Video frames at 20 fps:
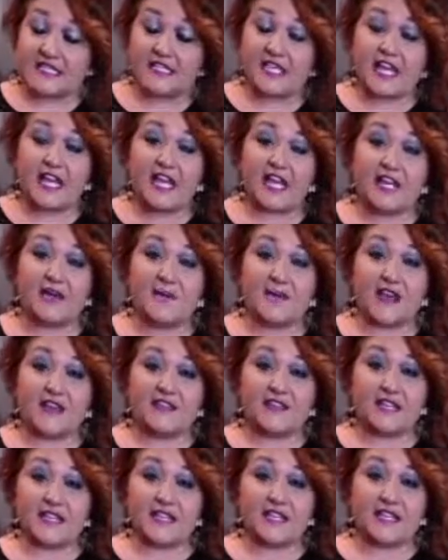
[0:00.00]
I
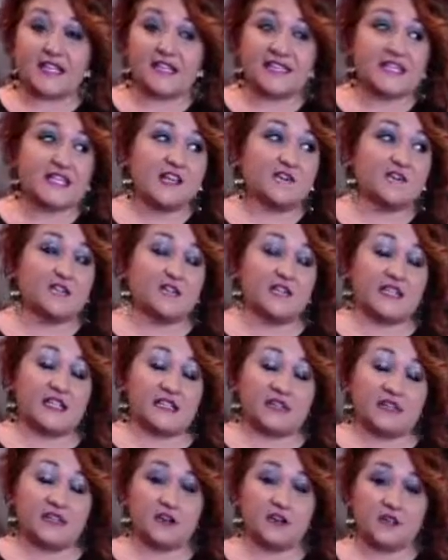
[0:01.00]
think that's definitely in the
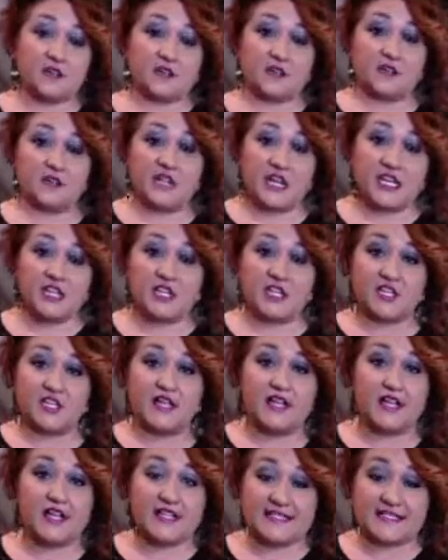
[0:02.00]
consultation.
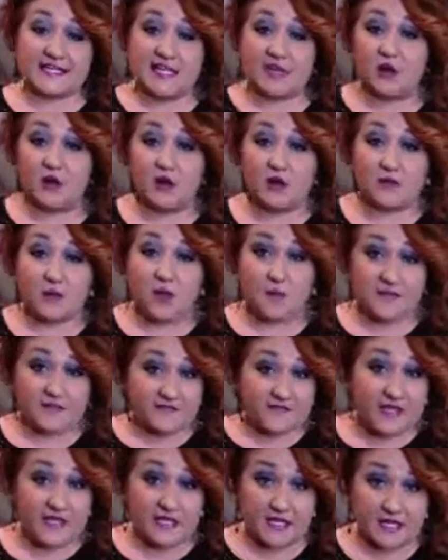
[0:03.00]
Like I said, our Mama
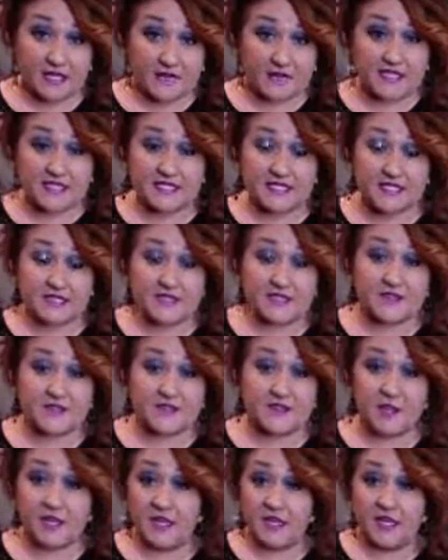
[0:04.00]
Faye that comes into the
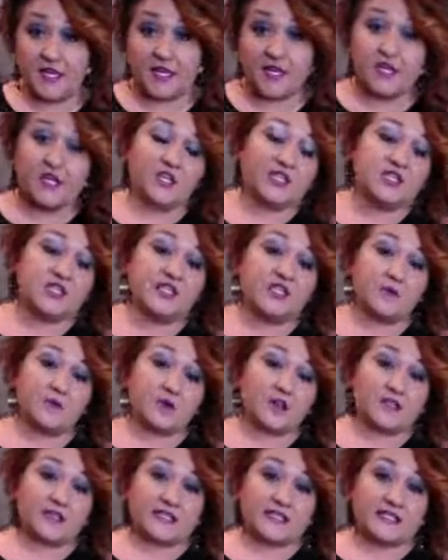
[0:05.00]
salon, she's someone
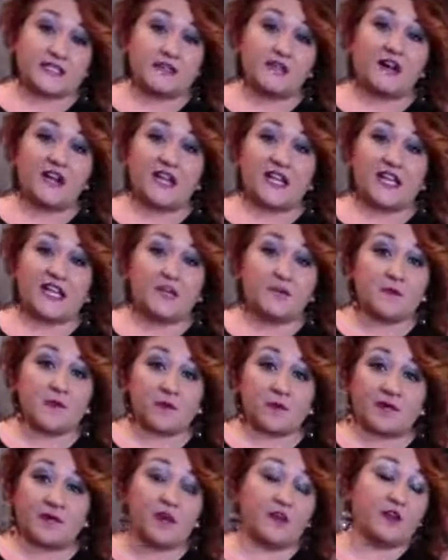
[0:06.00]
else's client, but
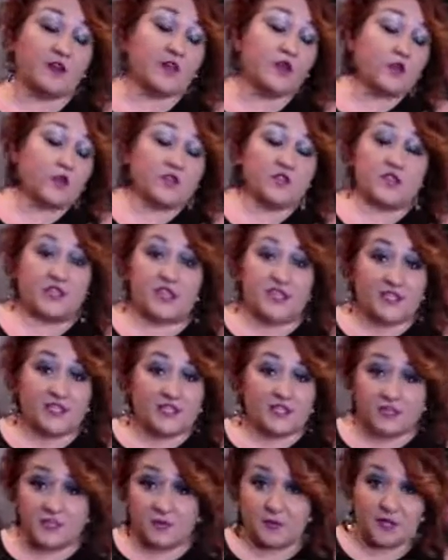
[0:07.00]
we all know who she is.
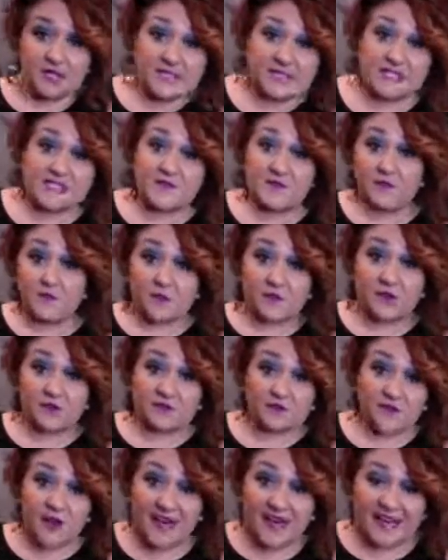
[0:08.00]
She brings us food on
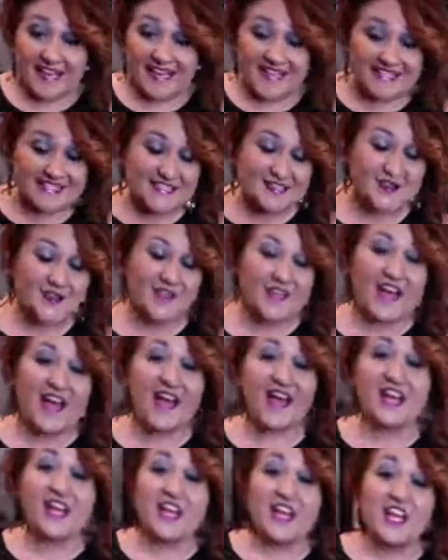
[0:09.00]
Fridays and all
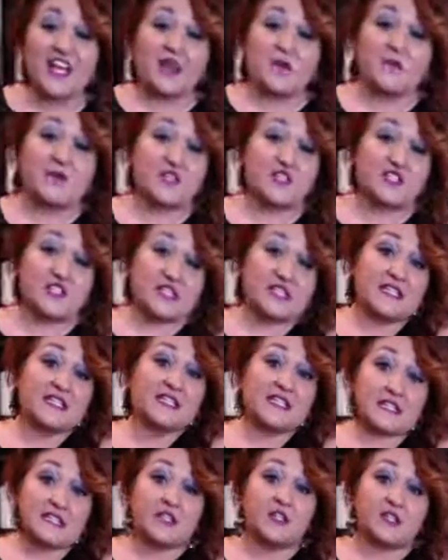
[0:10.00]
that. But she is
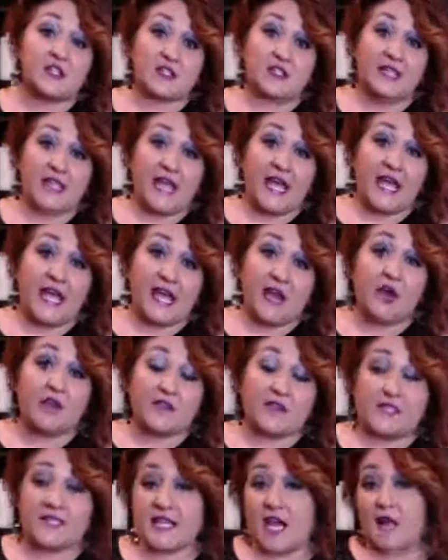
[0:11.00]
literally a on the
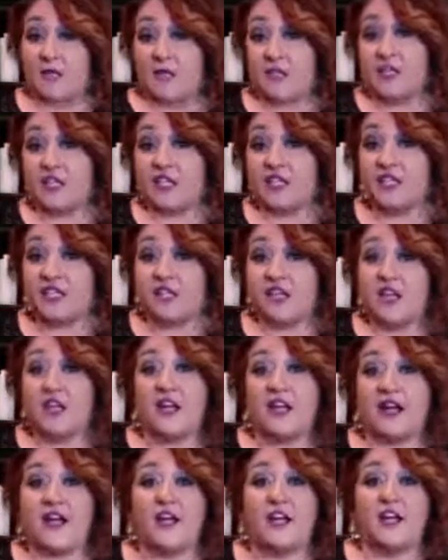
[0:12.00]
scalp bleach.
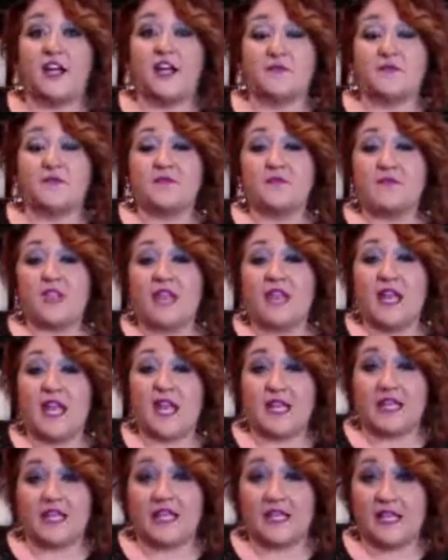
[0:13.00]
And
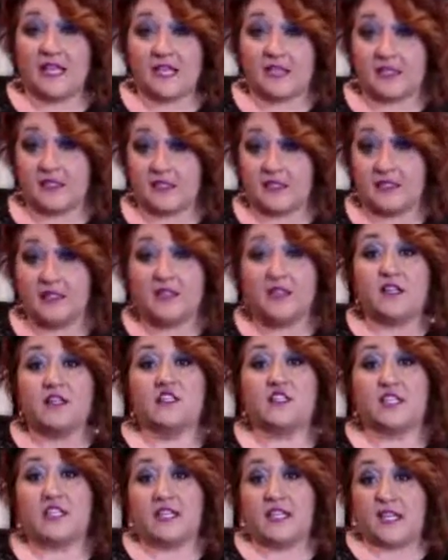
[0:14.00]
then
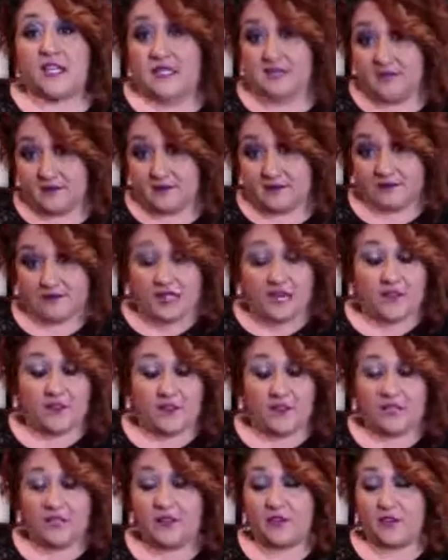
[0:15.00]
she,
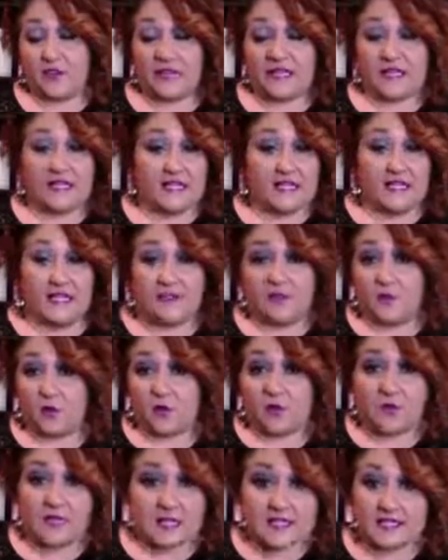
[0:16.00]
every 3 to 4
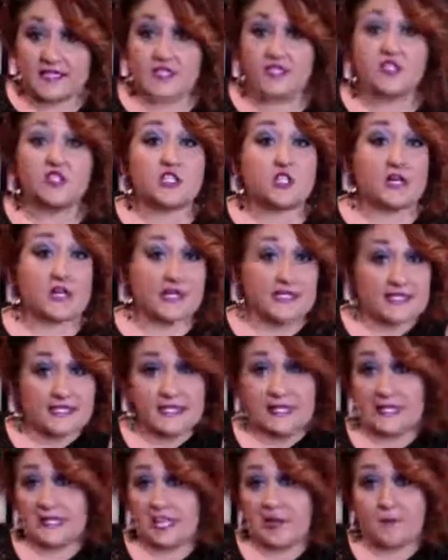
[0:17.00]
months, she likes to get
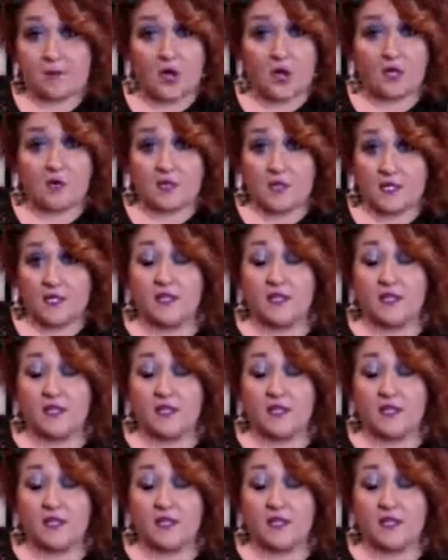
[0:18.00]
that perm.